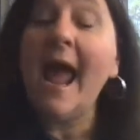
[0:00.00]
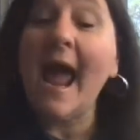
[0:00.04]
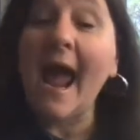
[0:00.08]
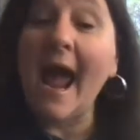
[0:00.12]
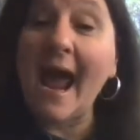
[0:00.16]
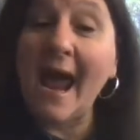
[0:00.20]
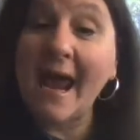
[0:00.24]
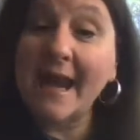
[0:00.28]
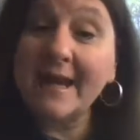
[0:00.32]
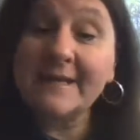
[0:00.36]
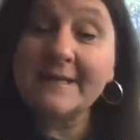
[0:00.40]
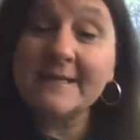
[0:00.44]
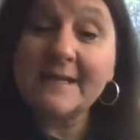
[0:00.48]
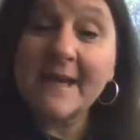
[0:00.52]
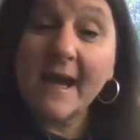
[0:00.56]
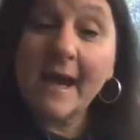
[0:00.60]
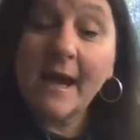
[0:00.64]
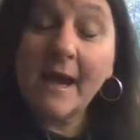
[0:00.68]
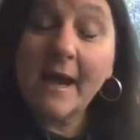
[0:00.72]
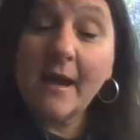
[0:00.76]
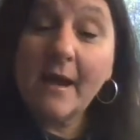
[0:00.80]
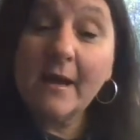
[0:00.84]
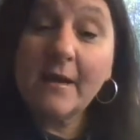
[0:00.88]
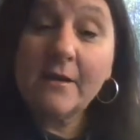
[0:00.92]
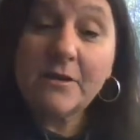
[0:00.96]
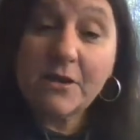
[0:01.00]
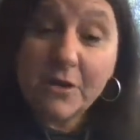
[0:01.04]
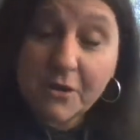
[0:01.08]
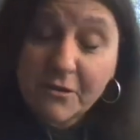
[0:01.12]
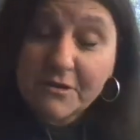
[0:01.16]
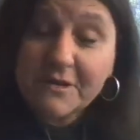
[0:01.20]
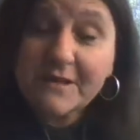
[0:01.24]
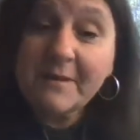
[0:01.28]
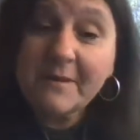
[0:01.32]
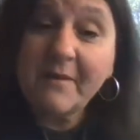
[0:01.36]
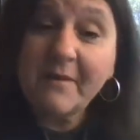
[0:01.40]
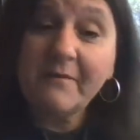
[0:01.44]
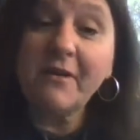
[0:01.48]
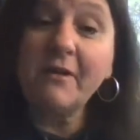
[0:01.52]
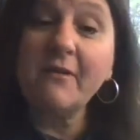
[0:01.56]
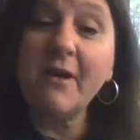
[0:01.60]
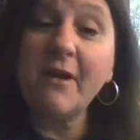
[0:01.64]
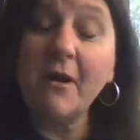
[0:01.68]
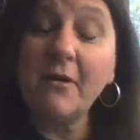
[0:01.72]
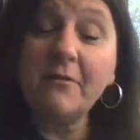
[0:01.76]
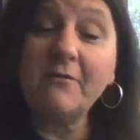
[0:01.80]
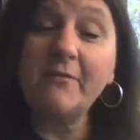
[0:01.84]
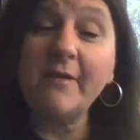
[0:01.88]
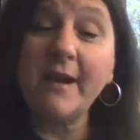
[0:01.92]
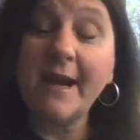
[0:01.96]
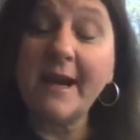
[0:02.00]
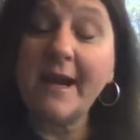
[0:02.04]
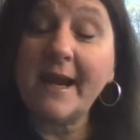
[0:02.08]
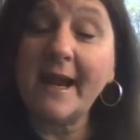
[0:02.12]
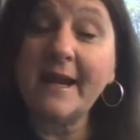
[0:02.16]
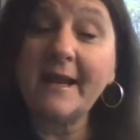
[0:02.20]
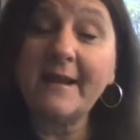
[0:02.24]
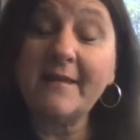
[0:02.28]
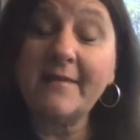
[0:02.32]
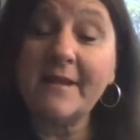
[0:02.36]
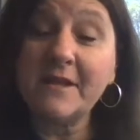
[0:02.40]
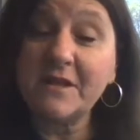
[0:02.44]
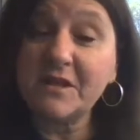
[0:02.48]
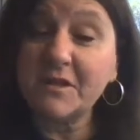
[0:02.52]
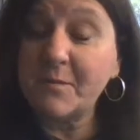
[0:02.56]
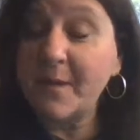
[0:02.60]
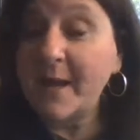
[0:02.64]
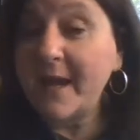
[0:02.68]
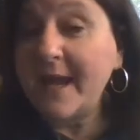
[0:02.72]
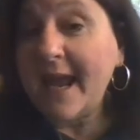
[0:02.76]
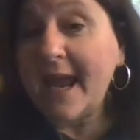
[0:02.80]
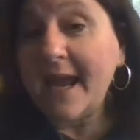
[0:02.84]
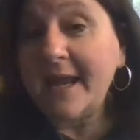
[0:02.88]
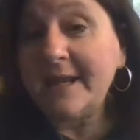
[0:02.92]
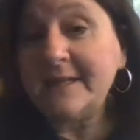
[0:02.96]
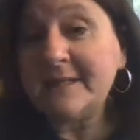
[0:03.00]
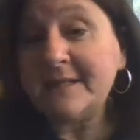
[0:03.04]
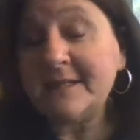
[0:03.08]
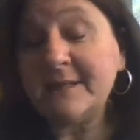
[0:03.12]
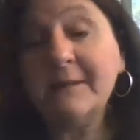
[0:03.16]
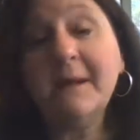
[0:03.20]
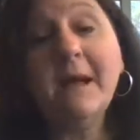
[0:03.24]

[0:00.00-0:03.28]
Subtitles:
And do some of your own reading this weekend.